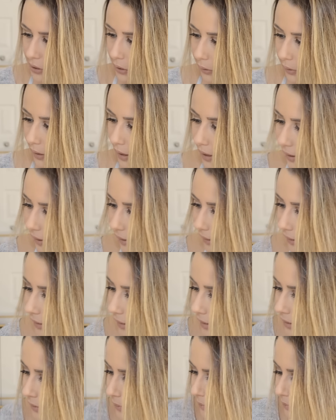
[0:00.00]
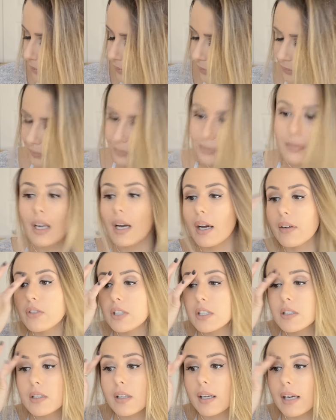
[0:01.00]
so like I've
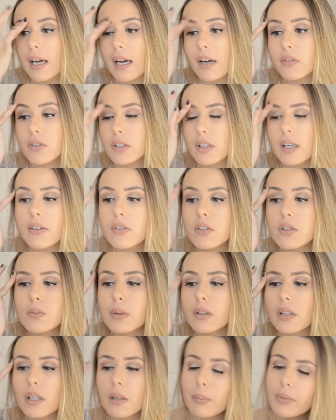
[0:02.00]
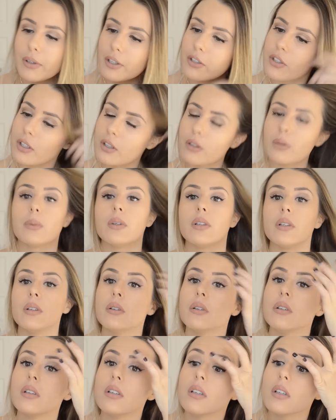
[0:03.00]
just like, after I've just been like brushing through
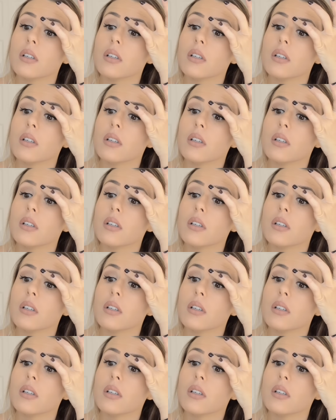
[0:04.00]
